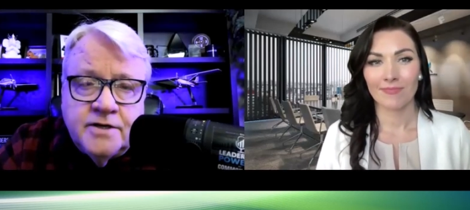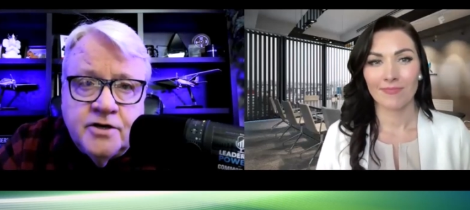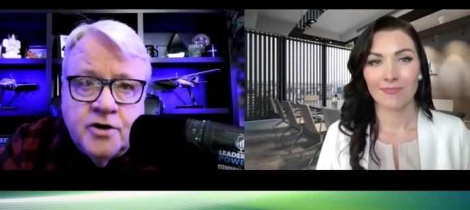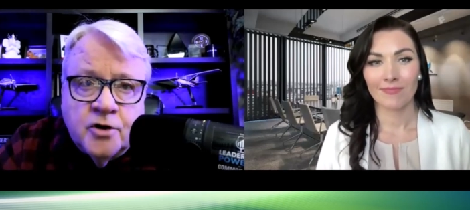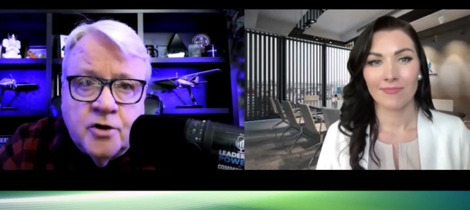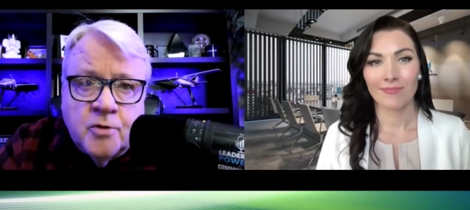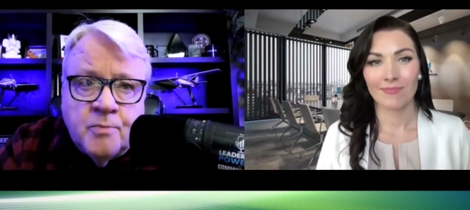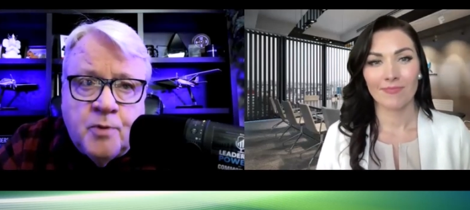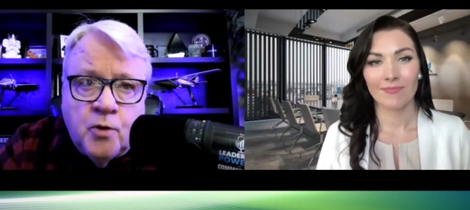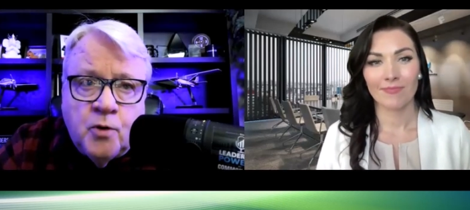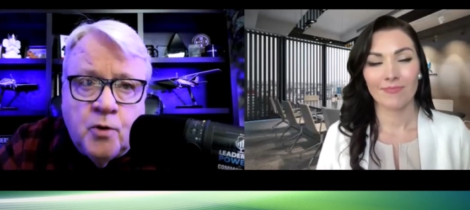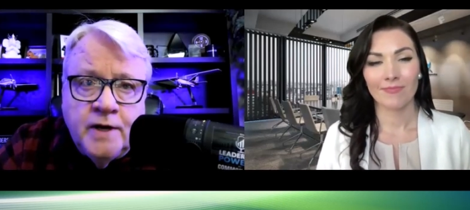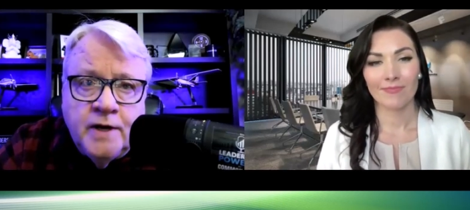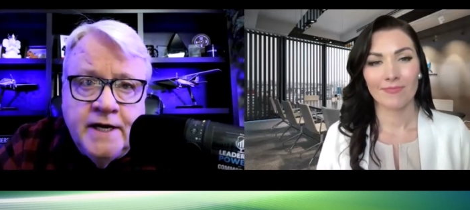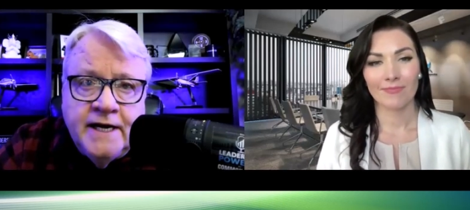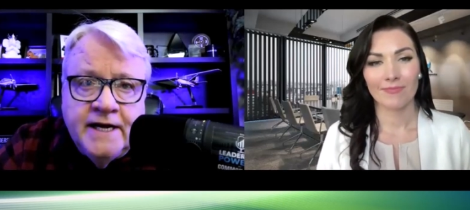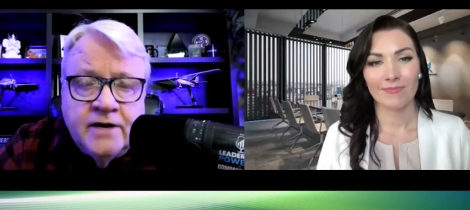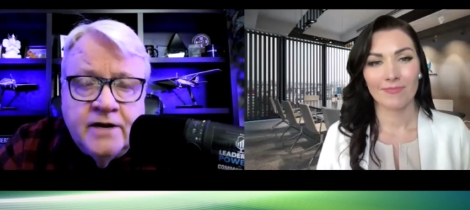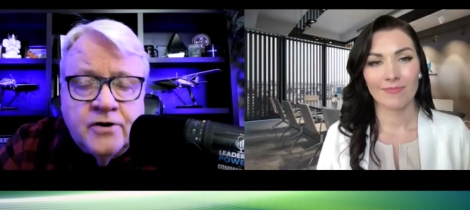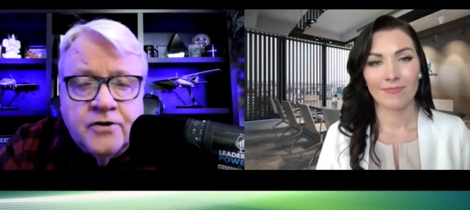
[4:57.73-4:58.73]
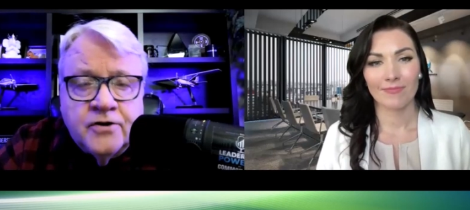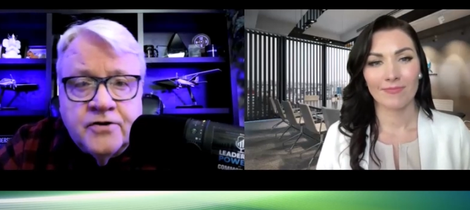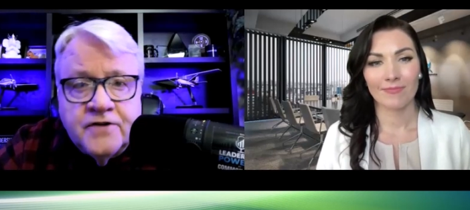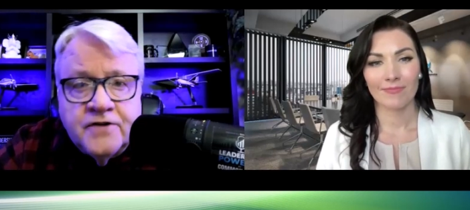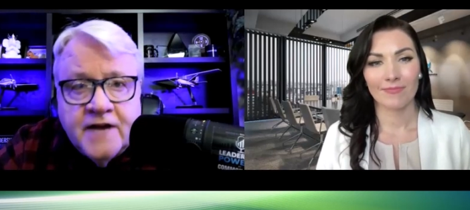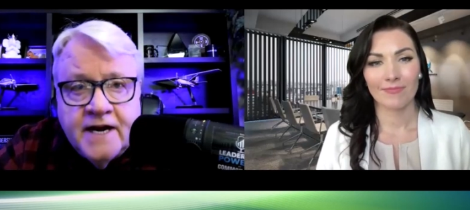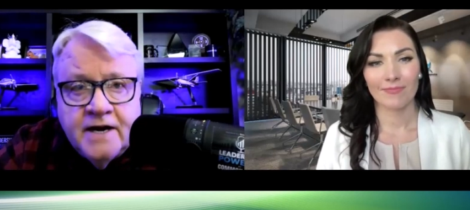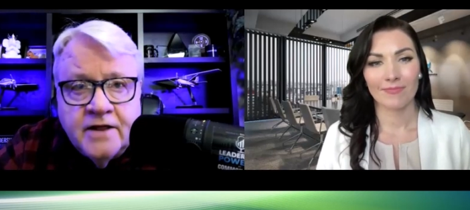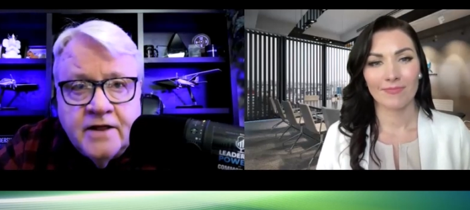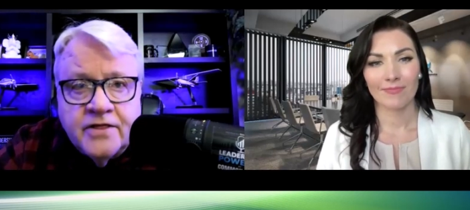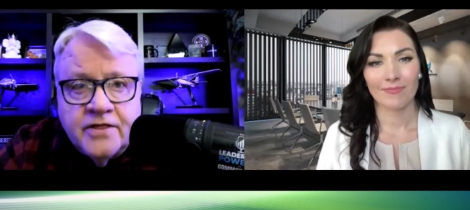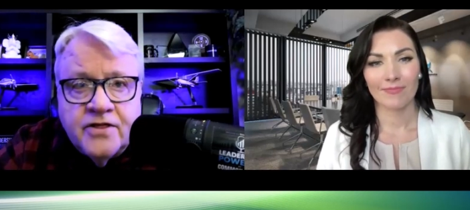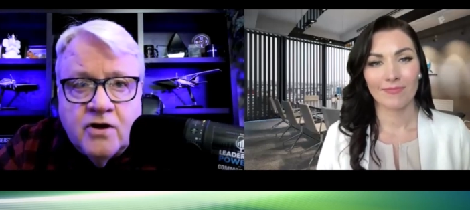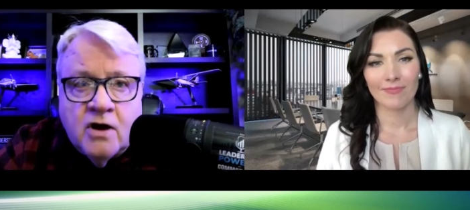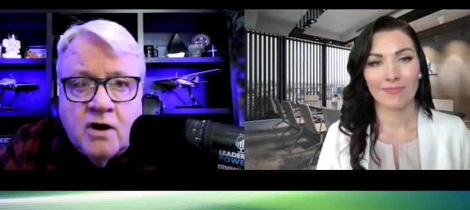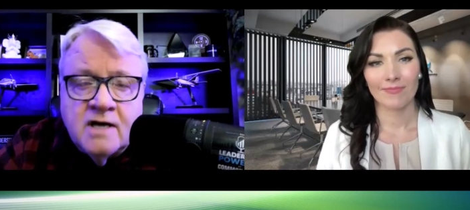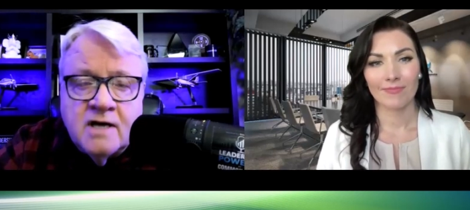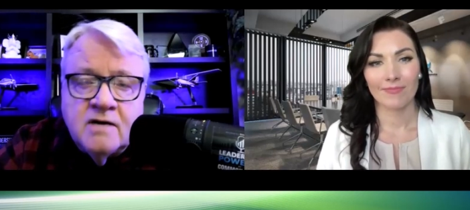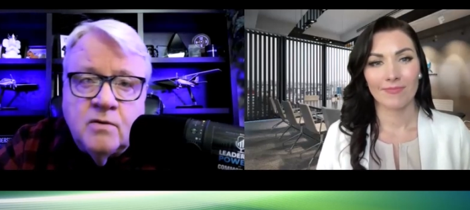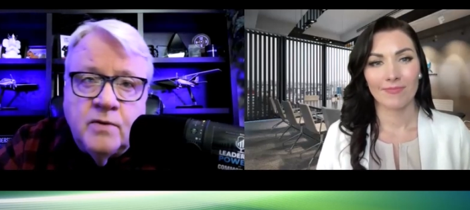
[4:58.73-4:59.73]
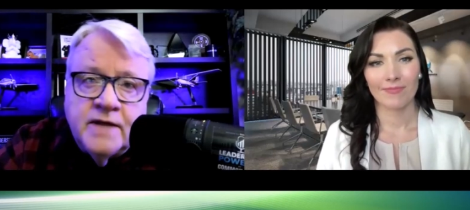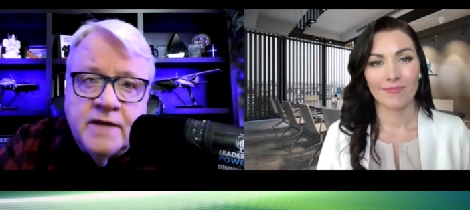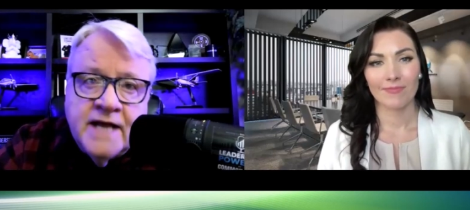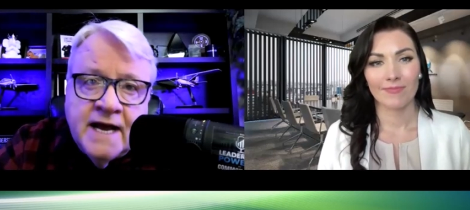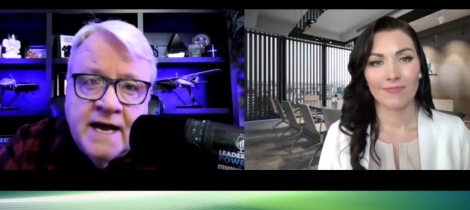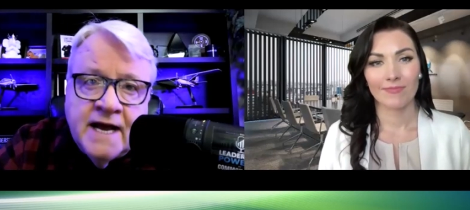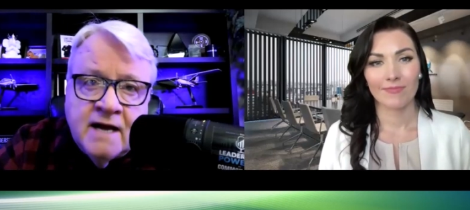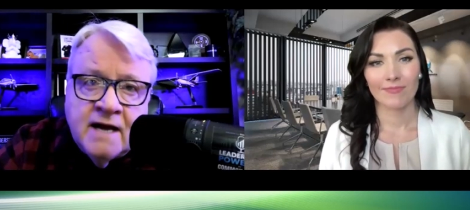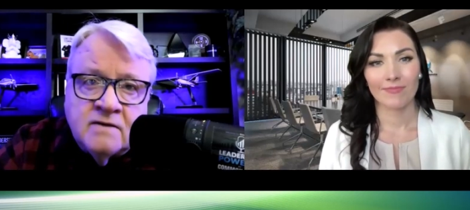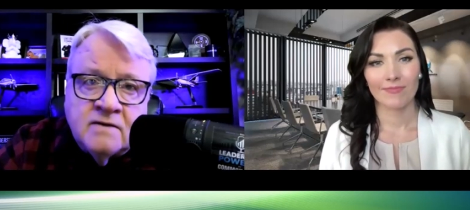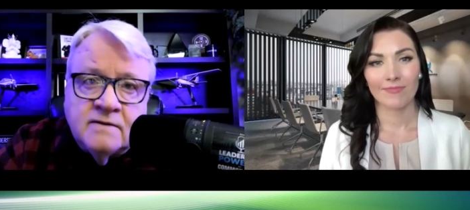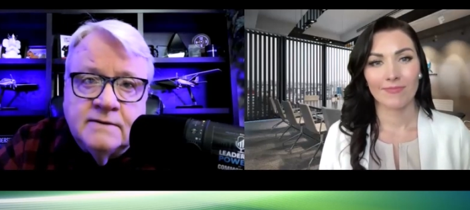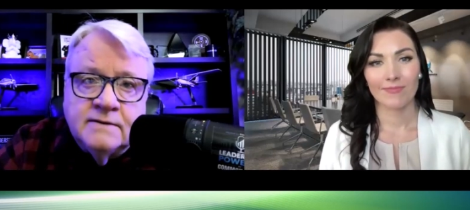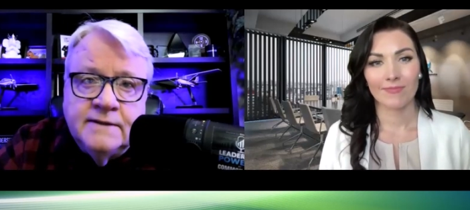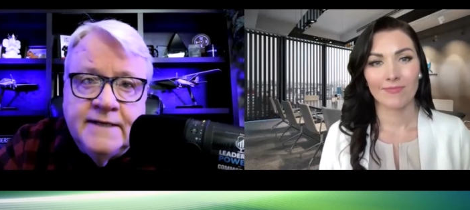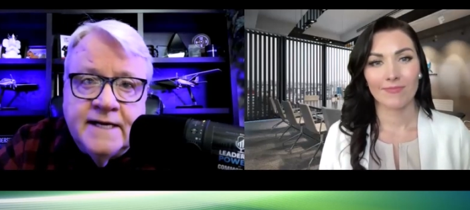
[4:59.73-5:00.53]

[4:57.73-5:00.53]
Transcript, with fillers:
Speaker 1: to your point, entertain a thought without